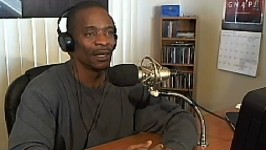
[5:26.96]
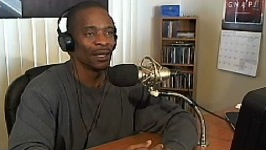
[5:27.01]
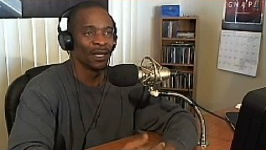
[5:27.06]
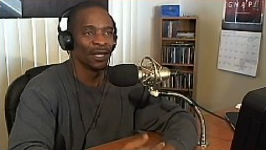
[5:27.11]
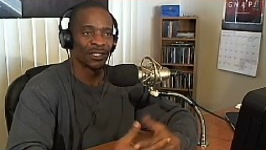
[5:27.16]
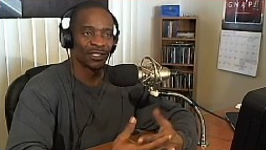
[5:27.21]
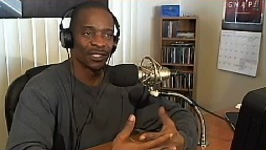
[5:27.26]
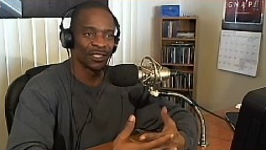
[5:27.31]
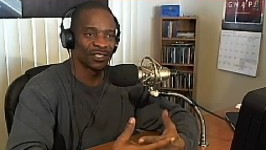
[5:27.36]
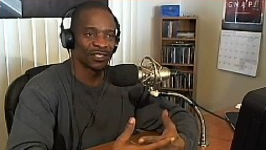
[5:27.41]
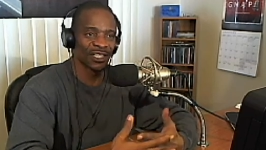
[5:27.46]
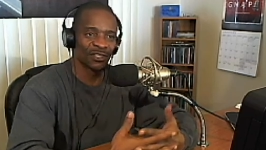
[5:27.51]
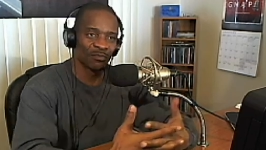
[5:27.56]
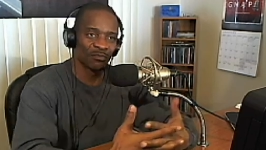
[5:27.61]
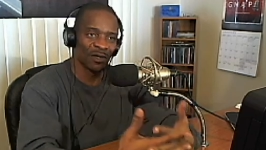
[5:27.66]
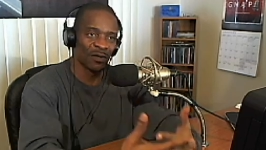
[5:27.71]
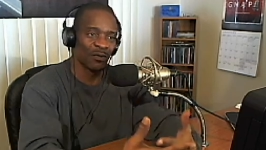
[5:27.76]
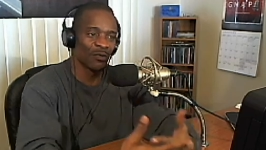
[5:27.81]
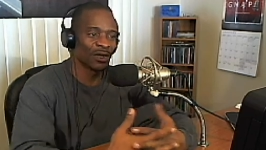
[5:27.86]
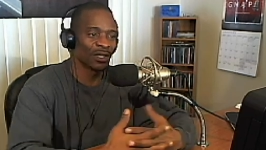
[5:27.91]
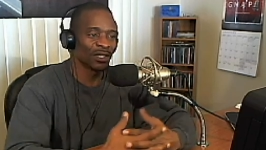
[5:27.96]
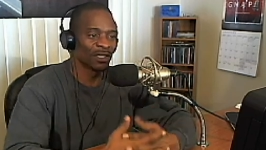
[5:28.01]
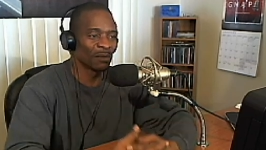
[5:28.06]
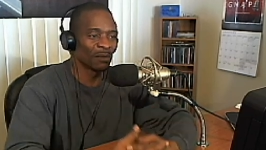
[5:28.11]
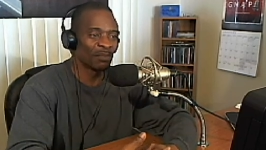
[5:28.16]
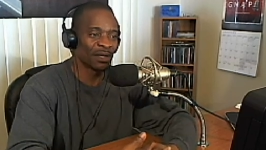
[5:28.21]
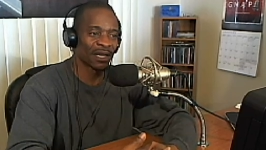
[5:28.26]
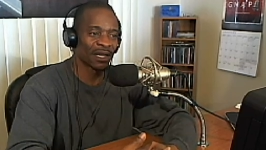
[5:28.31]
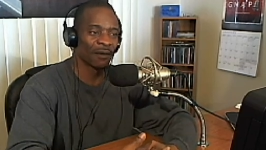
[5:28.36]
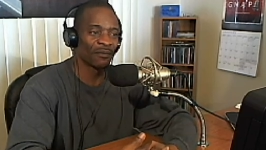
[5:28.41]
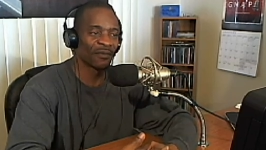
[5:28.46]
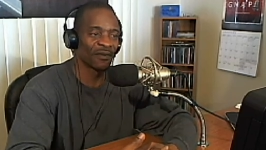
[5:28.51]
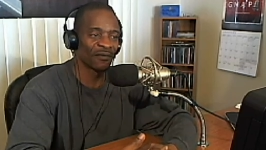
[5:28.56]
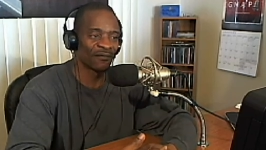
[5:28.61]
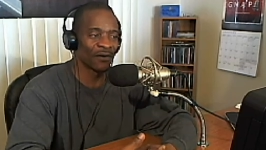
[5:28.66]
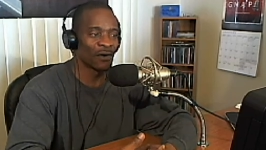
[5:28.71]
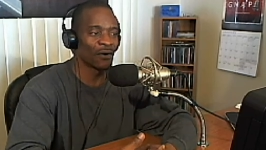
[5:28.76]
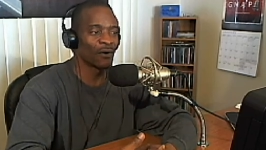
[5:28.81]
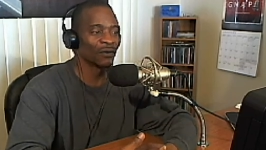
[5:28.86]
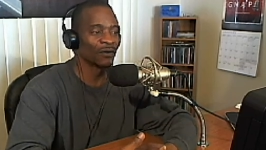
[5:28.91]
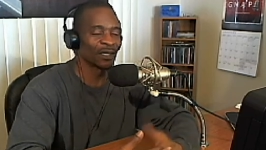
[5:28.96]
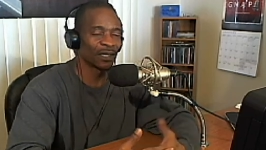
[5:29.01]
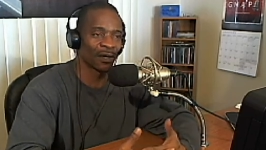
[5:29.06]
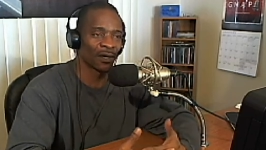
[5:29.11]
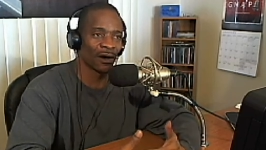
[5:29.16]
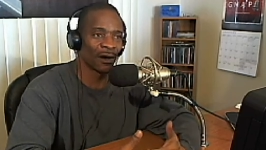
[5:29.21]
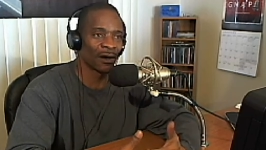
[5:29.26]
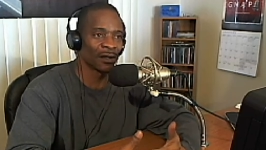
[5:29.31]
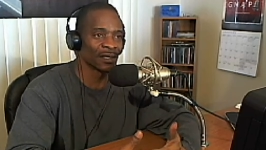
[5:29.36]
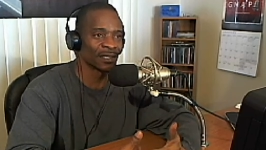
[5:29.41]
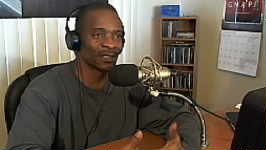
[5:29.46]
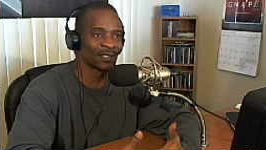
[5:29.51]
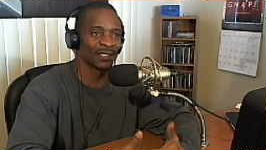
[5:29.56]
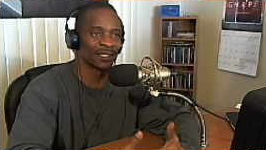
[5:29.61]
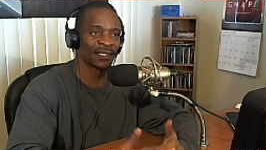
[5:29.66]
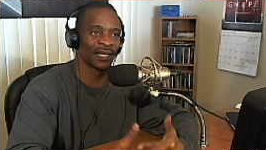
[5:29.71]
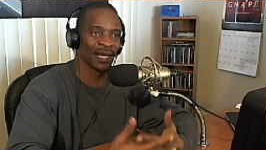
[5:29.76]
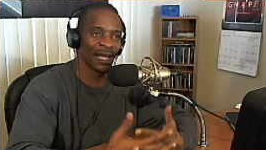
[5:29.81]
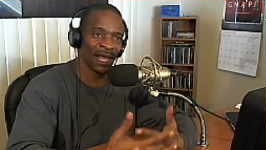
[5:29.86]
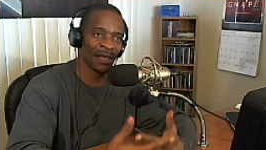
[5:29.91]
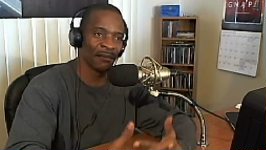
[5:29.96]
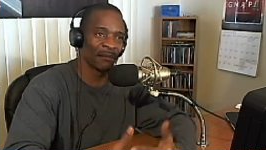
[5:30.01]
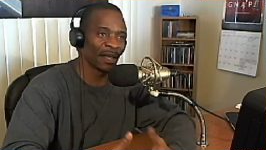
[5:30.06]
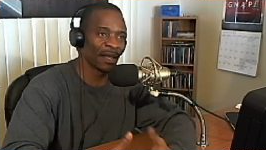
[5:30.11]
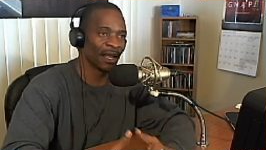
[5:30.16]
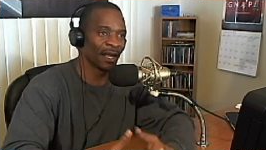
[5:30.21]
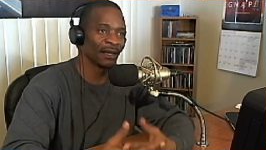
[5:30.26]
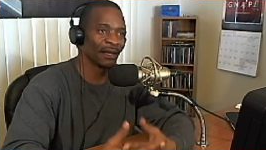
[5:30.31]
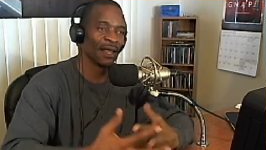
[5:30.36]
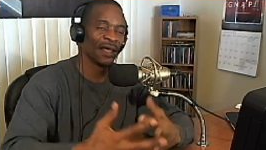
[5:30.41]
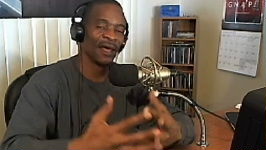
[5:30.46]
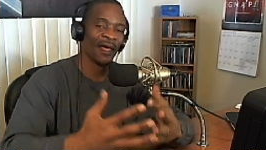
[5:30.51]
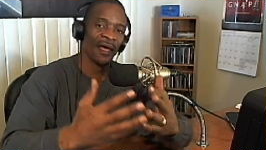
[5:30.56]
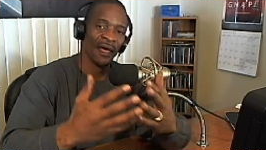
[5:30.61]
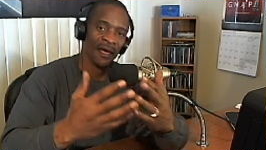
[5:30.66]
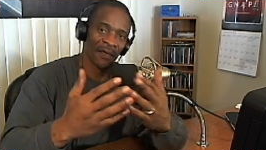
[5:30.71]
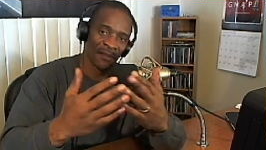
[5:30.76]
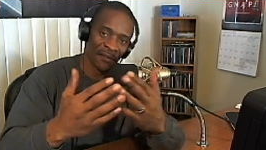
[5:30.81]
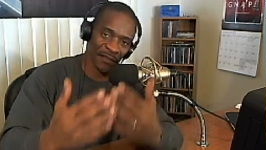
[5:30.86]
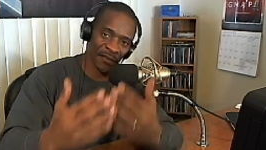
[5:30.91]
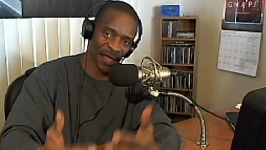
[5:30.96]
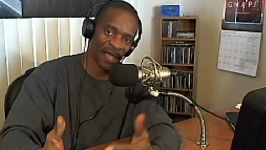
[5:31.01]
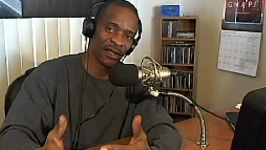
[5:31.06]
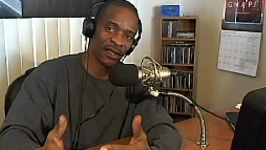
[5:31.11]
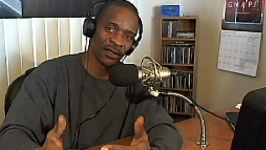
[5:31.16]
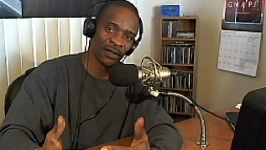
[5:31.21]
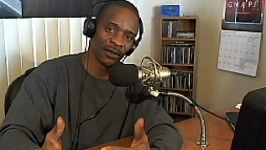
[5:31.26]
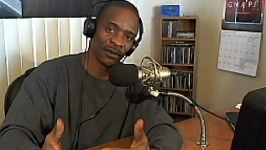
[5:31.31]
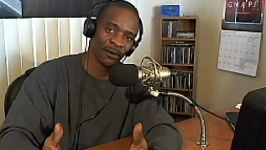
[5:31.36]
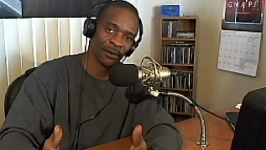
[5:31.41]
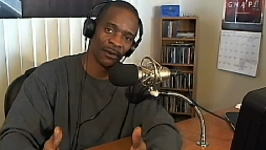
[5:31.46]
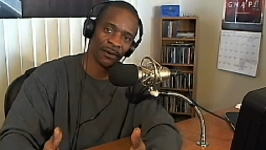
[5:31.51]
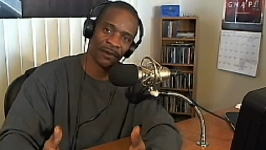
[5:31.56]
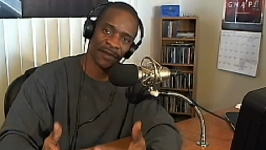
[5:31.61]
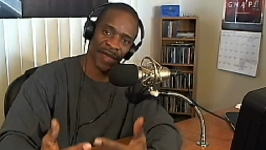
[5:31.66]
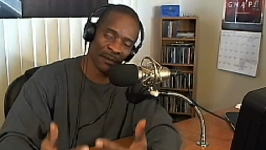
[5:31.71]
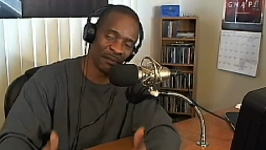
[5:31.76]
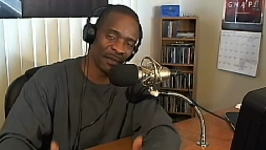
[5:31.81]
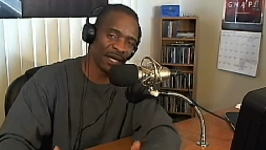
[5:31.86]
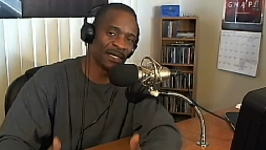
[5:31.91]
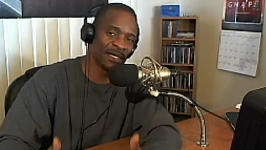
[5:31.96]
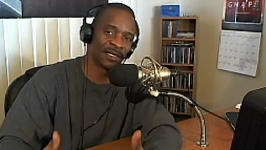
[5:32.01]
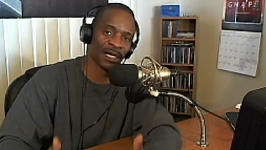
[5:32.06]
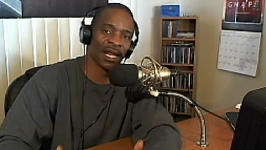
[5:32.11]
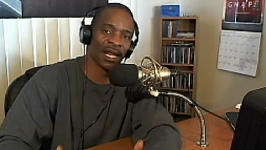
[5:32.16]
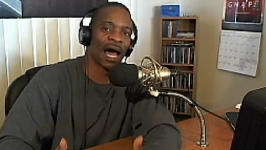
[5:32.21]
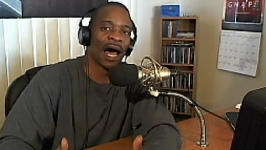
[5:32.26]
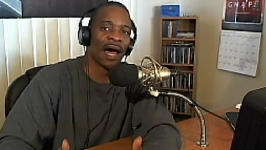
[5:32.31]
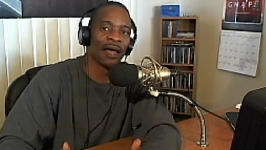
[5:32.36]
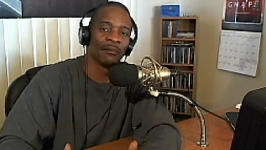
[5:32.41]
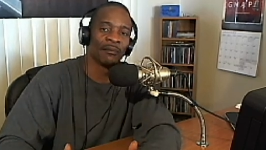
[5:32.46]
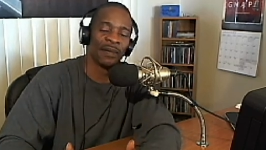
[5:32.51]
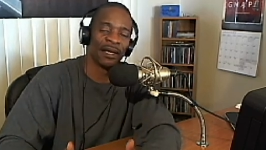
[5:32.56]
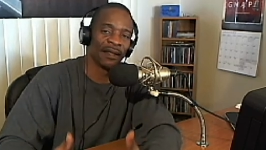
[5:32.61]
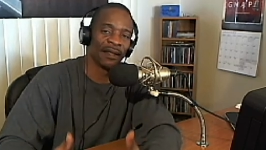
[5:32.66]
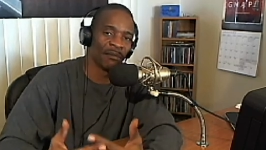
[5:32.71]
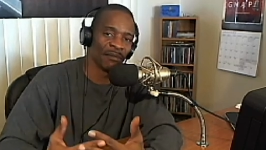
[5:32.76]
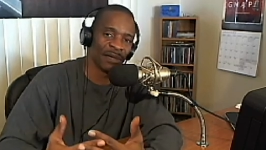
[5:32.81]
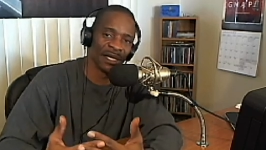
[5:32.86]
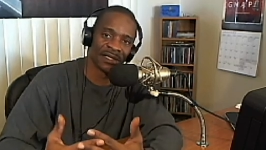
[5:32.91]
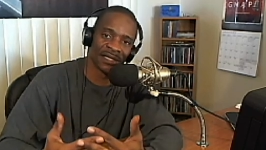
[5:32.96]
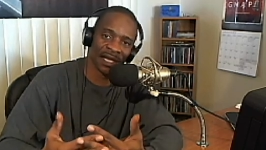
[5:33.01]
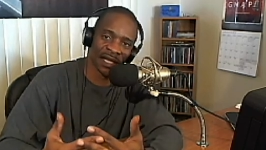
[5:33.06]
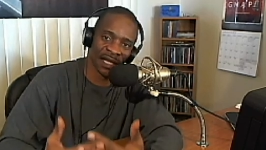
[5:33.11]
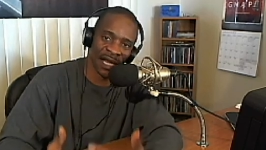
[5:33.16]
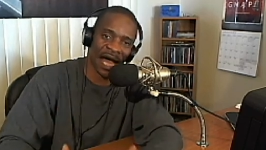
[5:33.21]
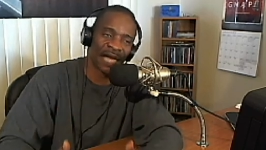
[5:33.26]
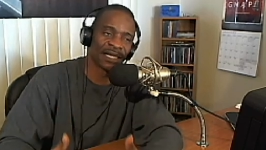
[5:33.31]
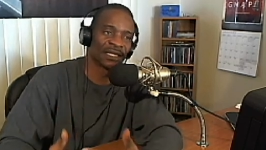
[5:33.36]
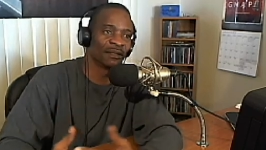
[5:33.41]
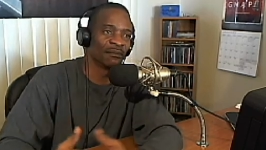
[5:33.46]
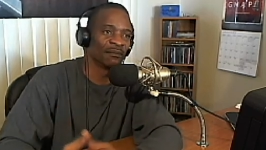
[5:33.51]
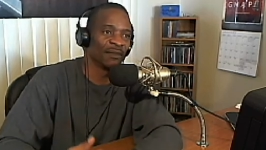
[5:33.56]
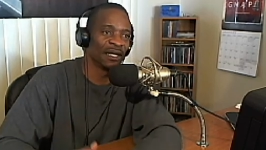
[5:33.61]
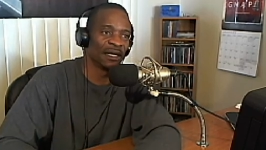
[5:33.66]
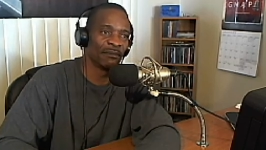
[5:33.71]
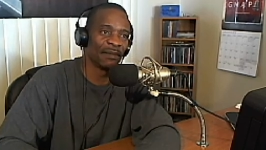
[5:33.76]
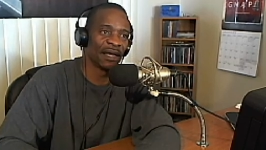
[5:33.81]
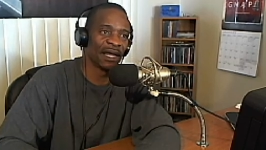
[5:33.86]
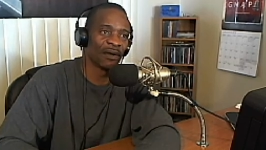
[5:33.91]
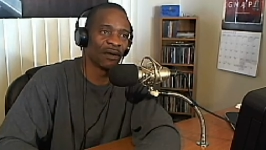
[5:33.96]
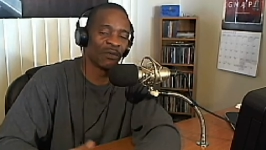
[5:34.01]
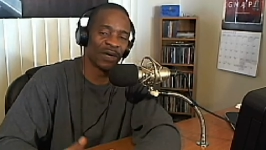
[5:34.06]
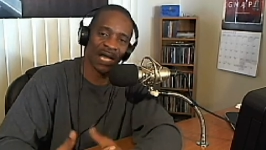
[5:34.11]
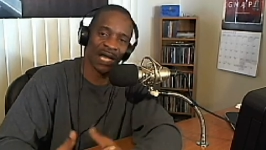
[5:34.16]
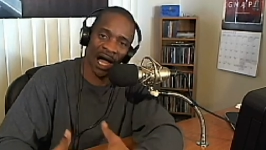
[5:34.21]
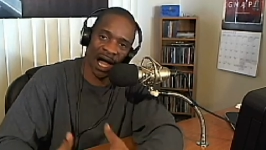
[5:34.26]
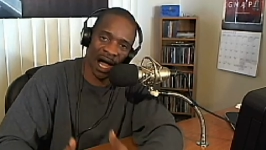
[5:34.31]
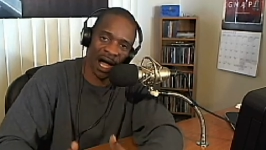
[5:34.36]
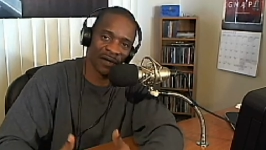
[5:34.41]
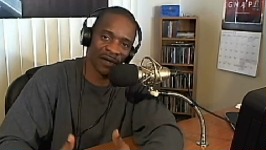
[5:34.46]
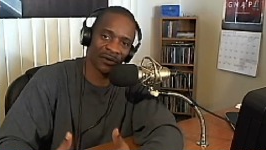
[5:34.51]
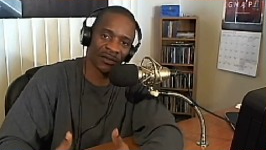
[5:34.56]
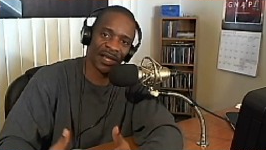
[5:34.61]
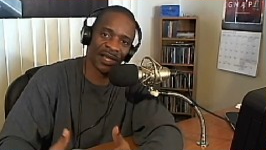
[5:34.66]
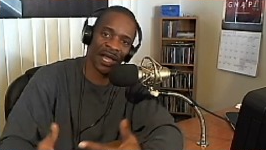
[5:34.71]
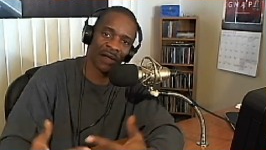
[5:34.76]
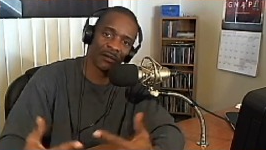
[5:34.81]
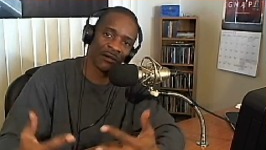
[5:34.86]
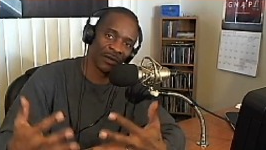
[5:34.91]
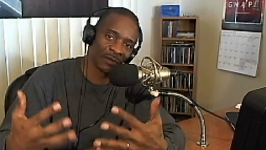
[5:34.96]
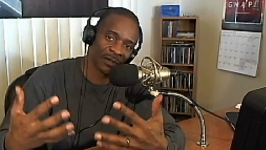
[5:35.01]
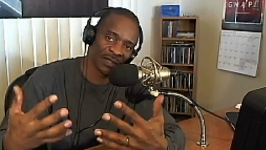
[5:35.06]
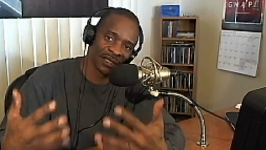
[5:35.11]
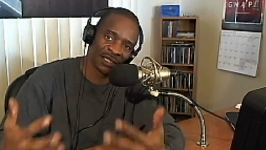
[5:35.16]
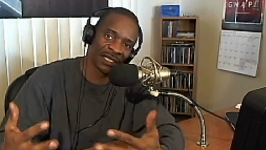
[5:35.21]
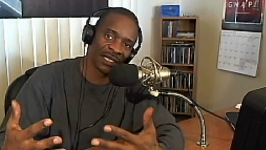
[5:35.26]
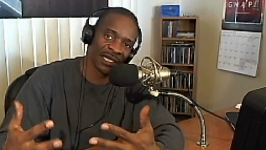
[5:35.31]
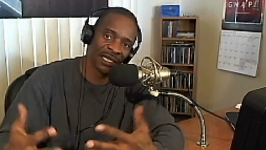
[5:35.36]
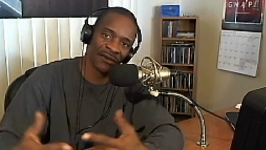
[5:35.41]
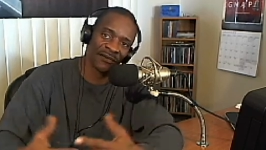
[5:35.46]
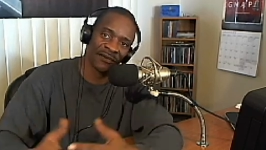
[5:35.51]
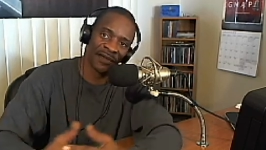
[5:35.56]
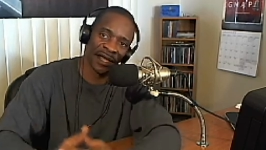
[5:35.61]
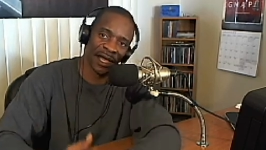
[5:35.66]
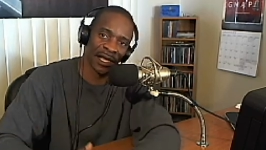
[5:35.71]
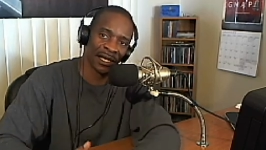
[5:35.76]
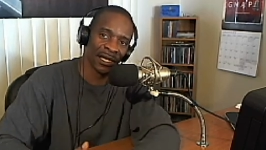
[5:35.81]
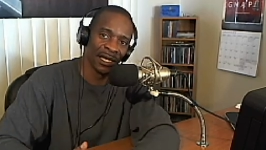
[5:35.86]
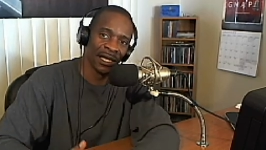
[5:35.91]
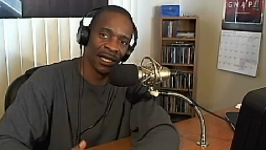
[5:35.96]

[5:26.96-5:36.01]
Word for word: to just be willing to pick up the phone and call us and say, hey, man, thank you. That means a lot, man. That means a lot to me, man. We honor that. We receive that.